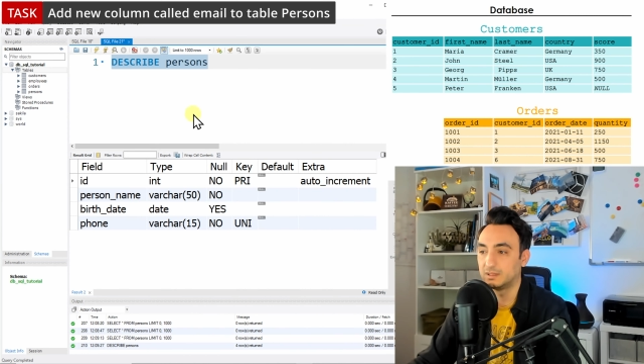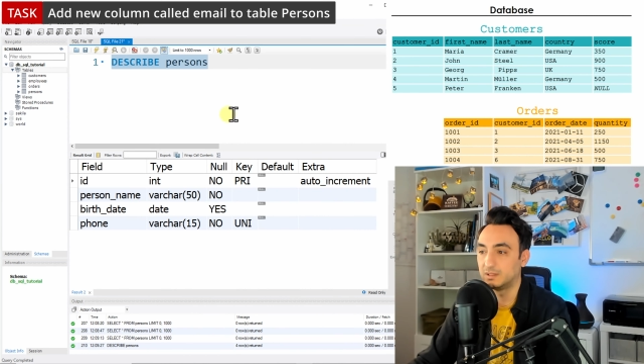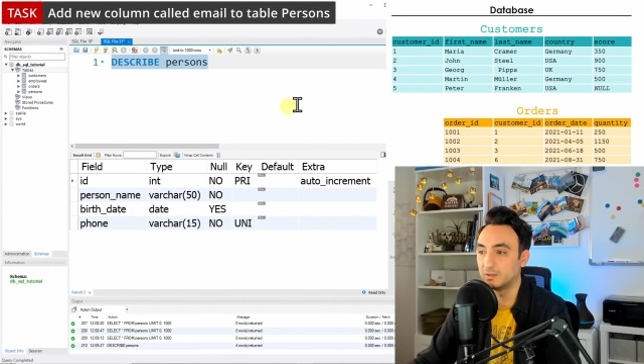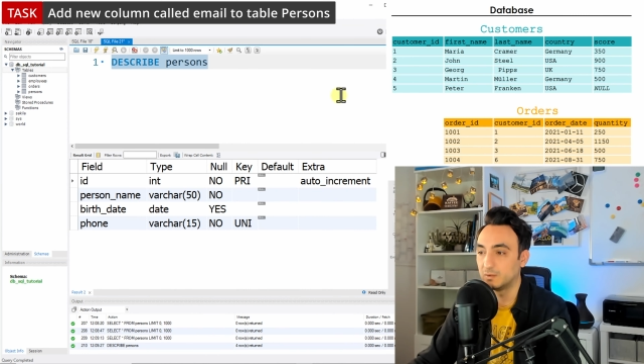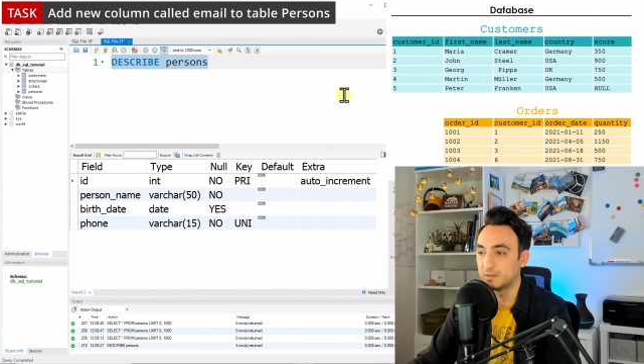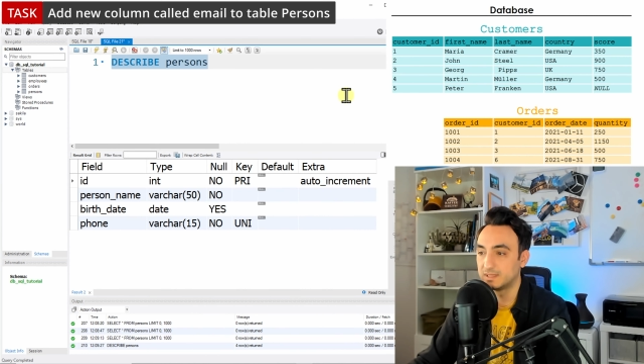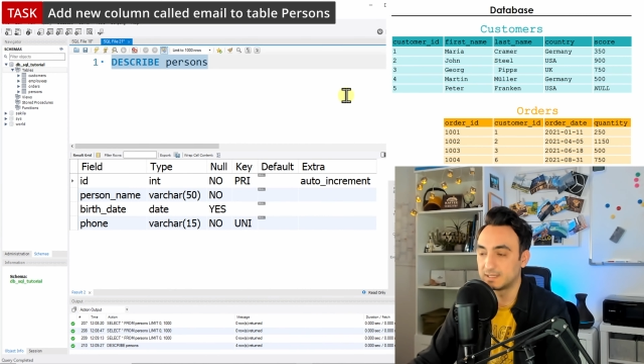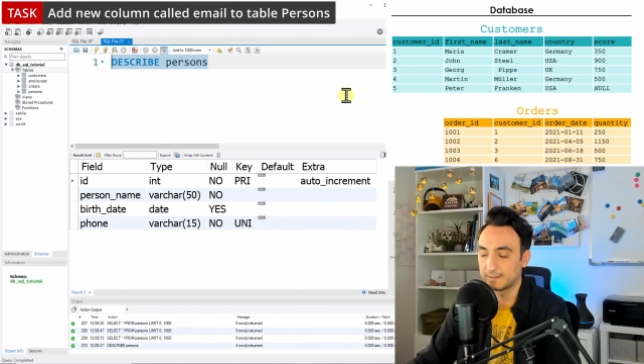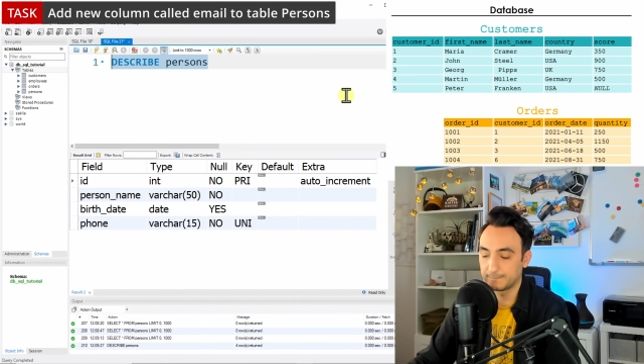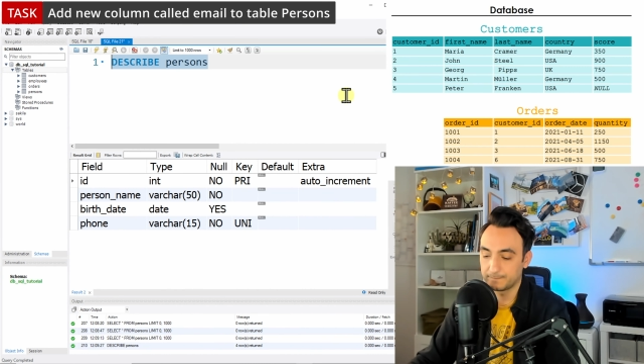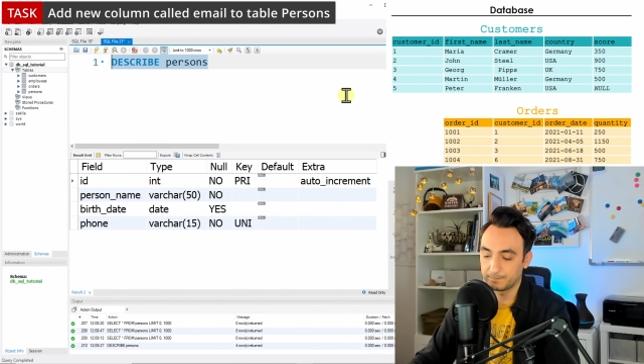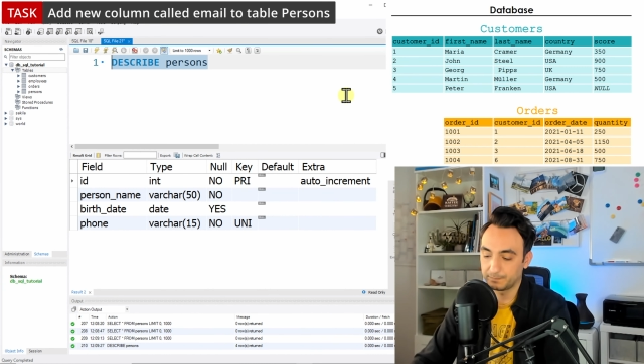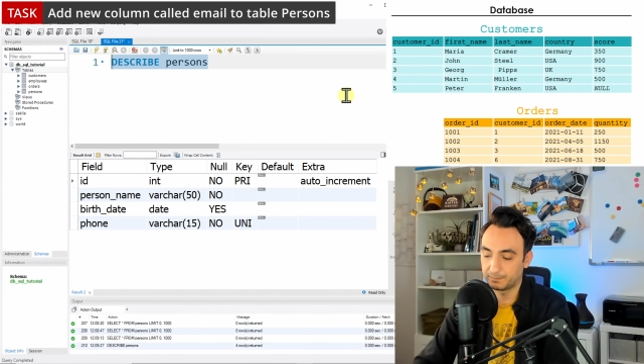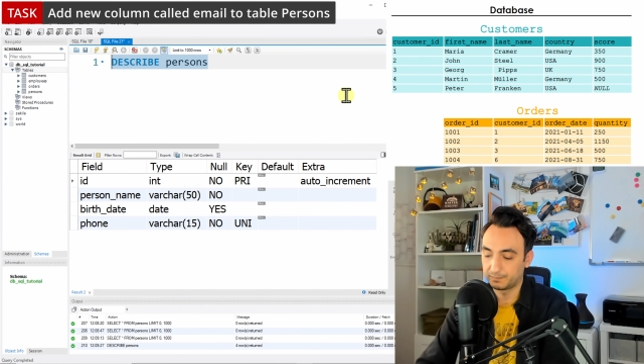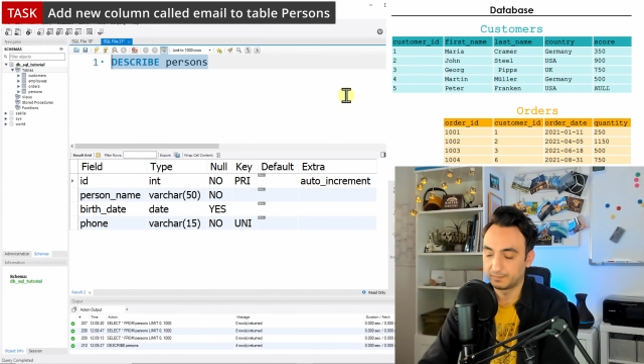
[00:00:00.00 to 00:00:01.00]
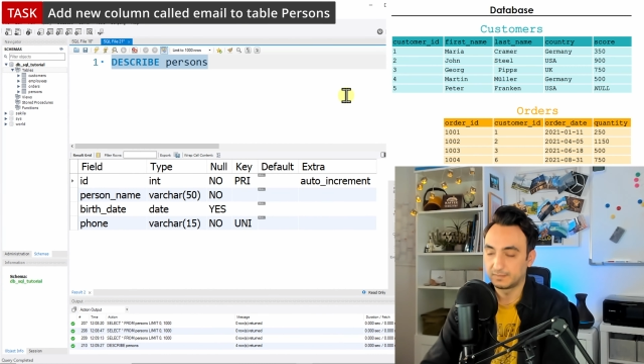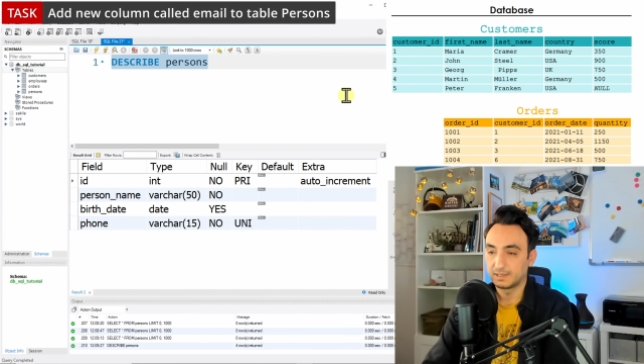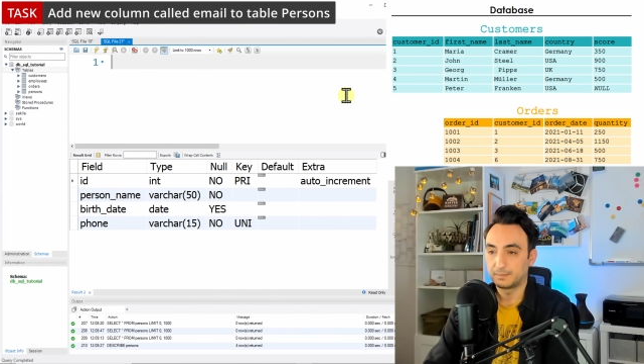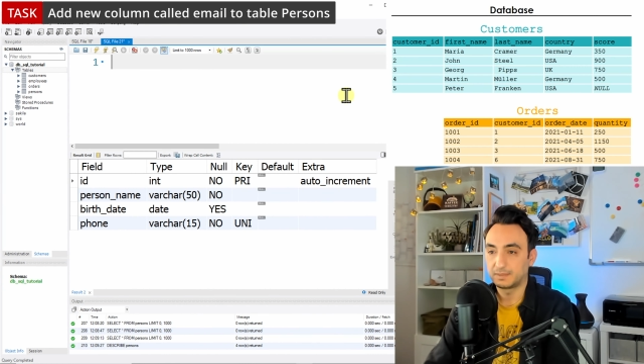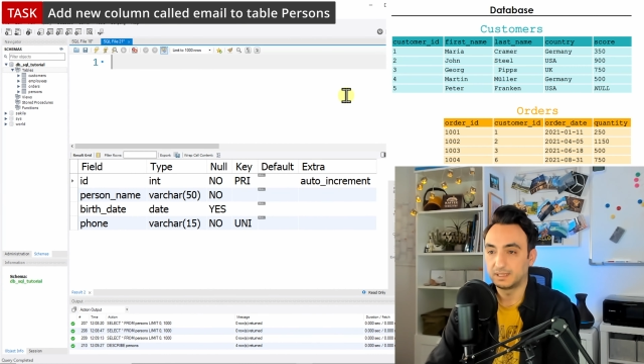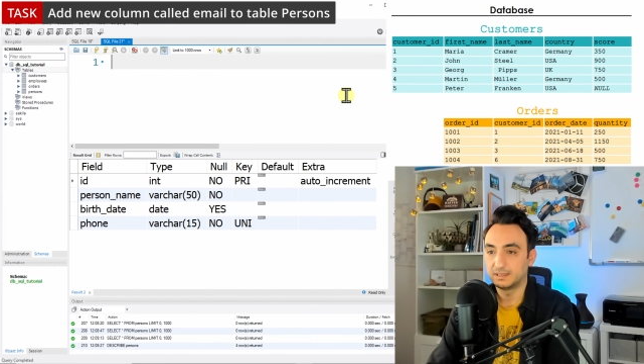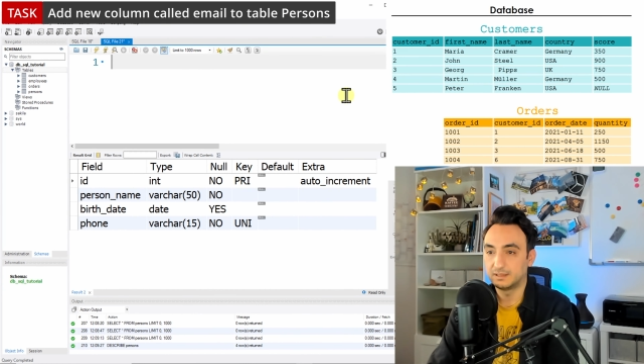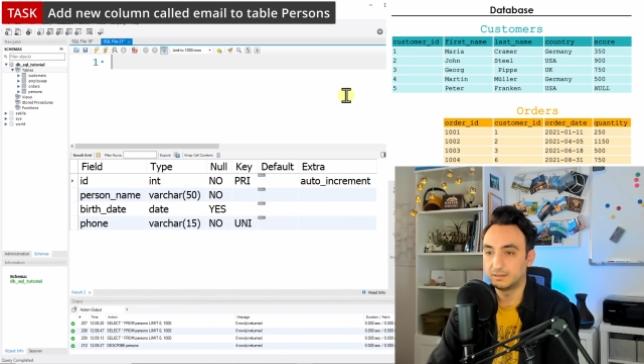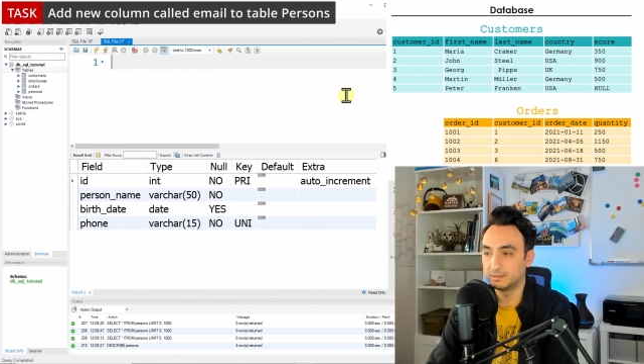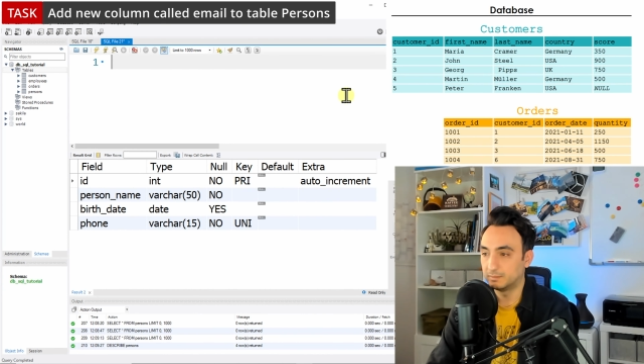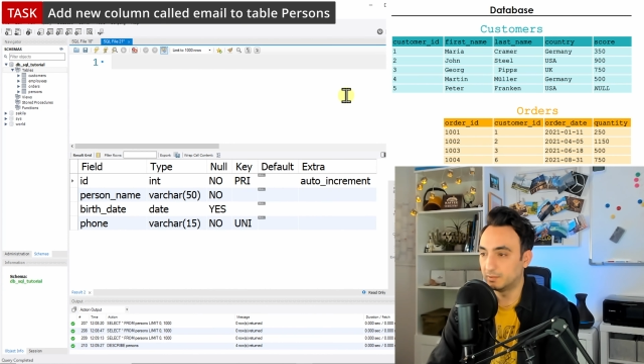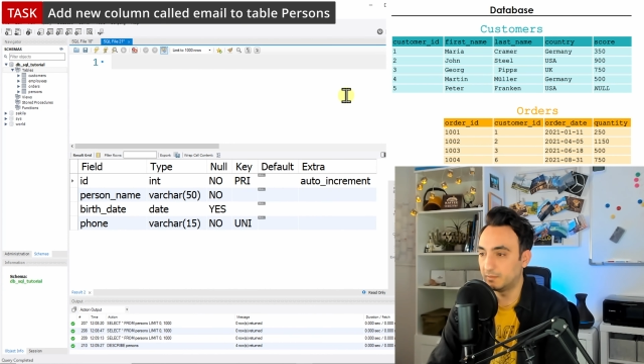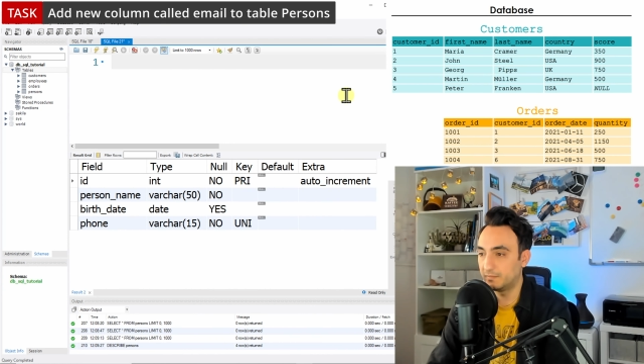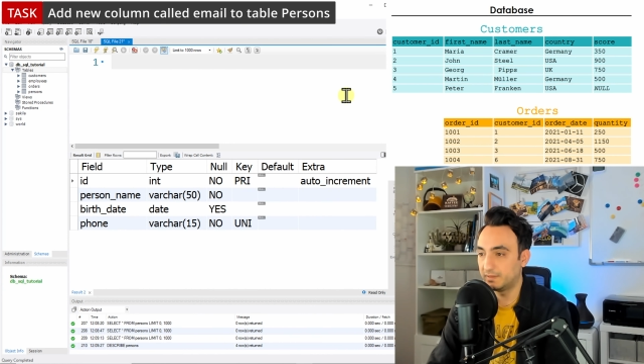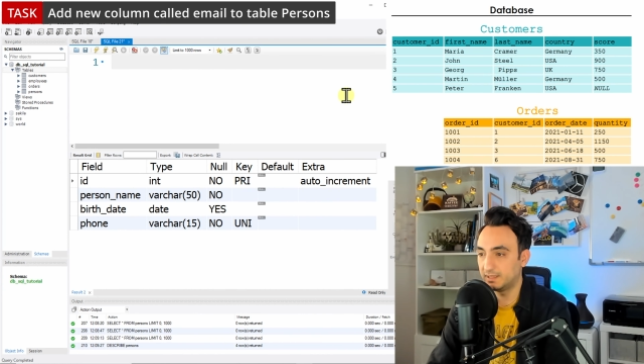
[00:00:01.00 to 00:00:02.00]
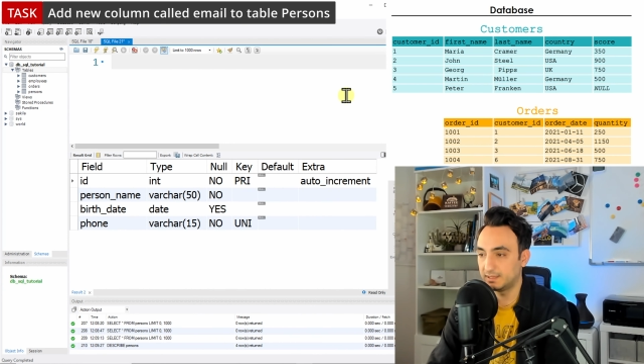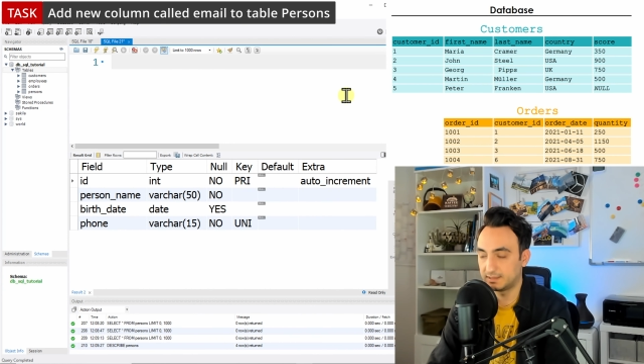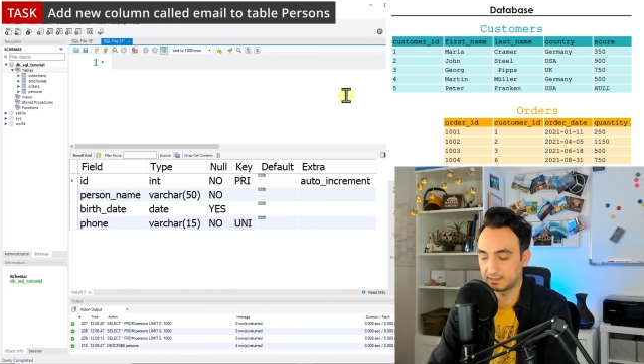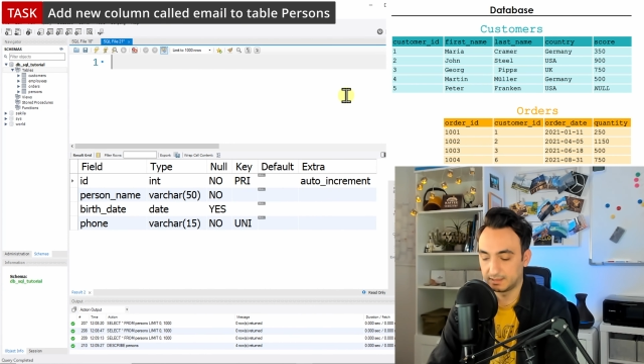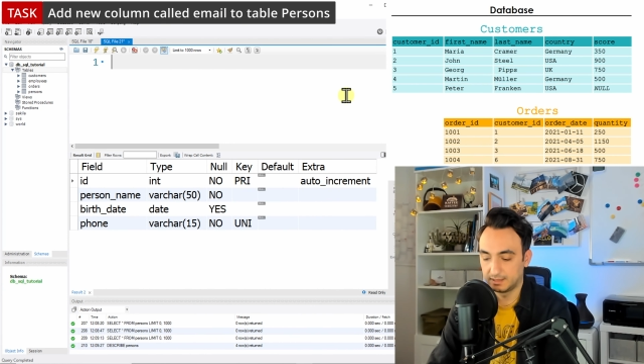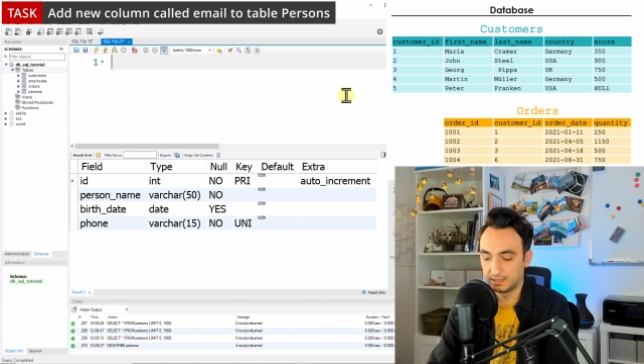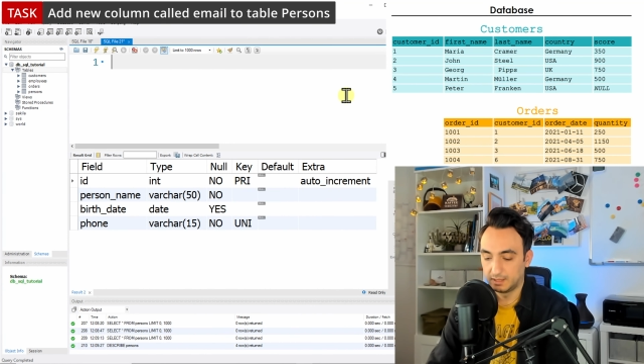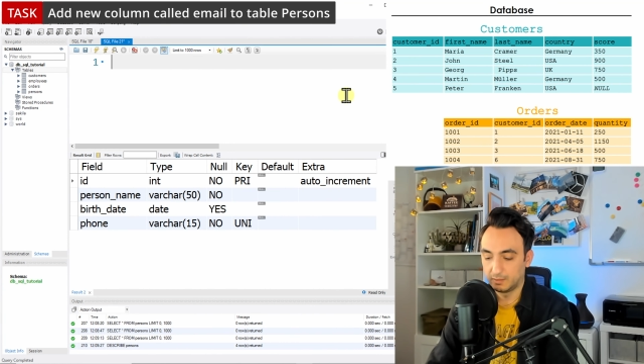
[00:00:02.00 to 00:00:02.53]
use, I'm going to remove this.